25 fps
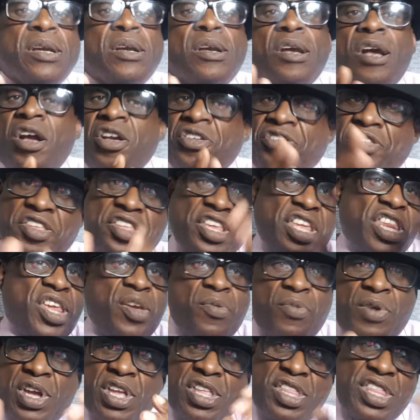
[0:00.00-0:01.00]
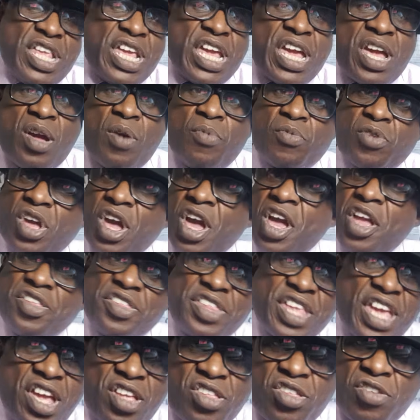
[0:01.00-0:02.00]
I said, anyway, now I'm going
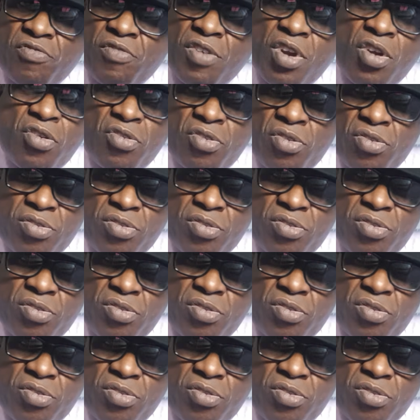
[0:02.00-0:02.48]
down the road